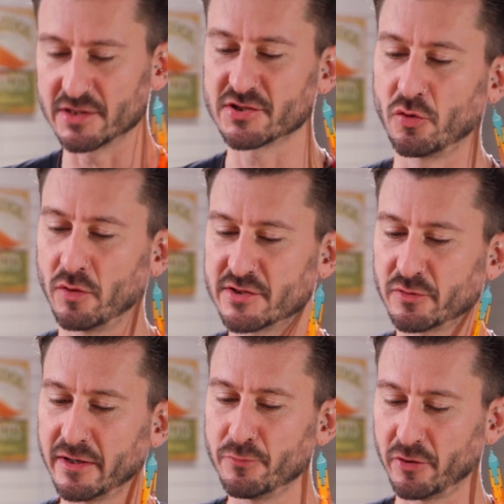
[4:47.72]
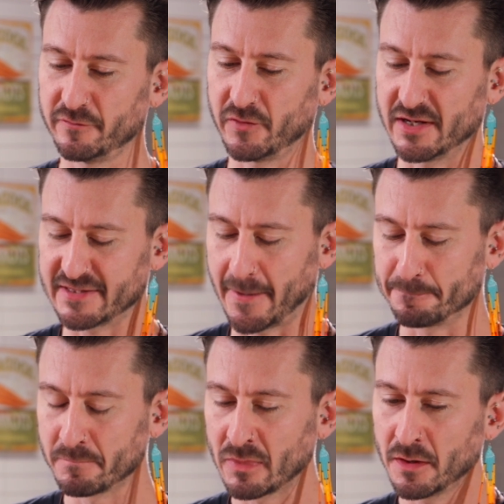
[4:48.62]
And so it's really important for us that
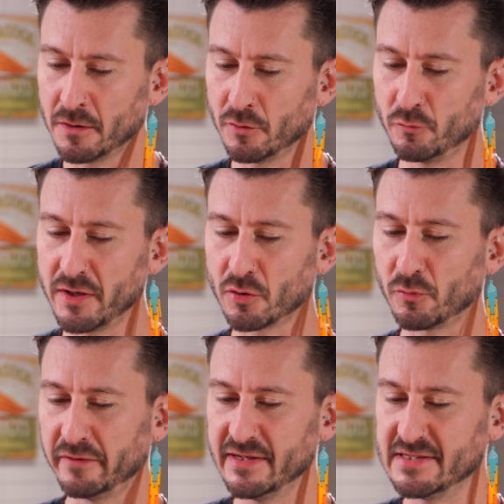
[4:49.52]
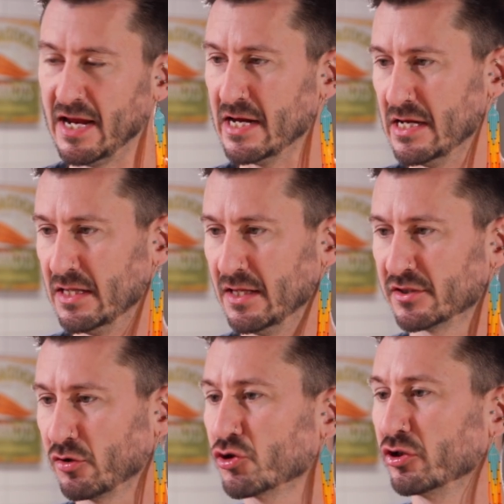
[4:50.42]
we are really taking the
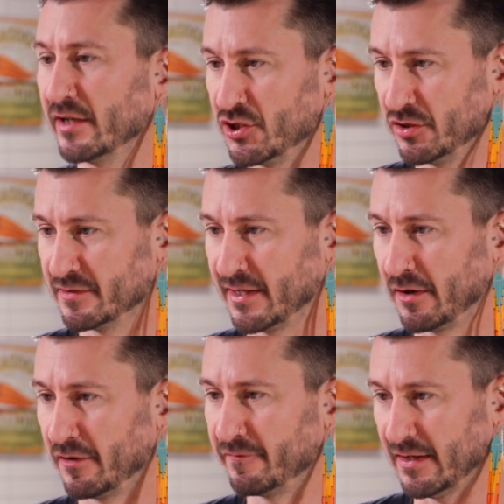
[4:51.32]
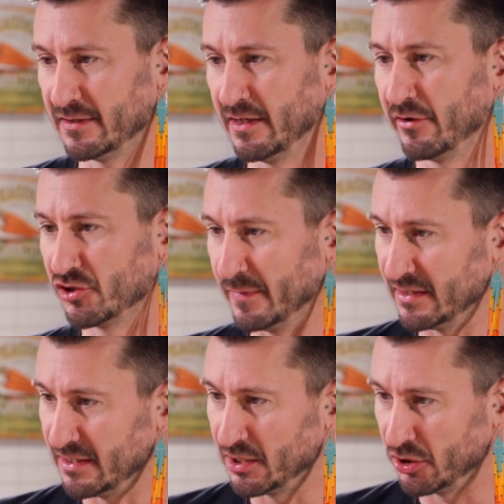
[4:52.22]
social issues that are affecting
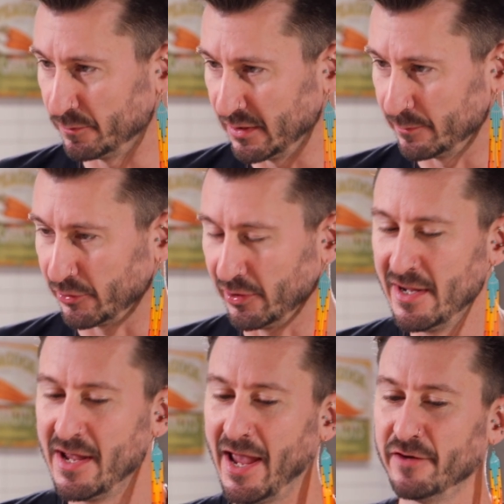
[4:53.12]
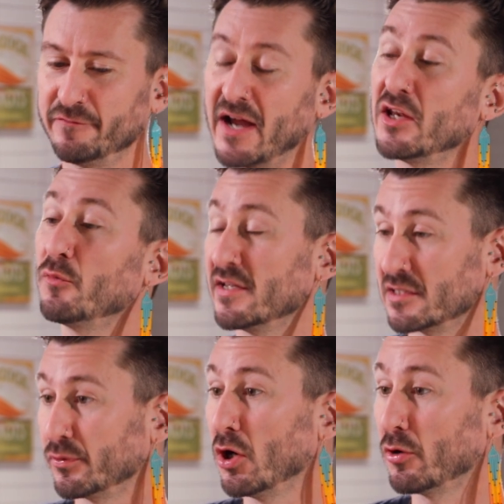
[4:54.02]
LGBTQ people and finding ways
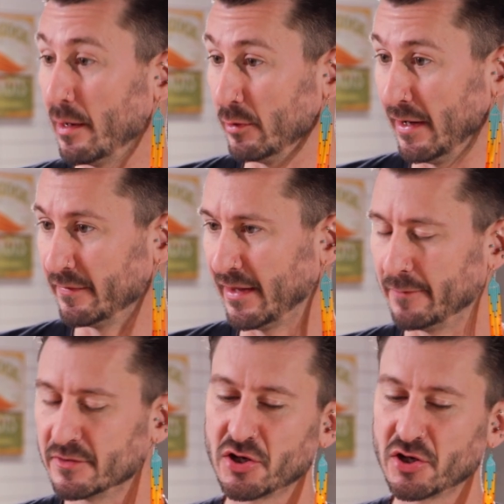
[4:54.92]
to program about that.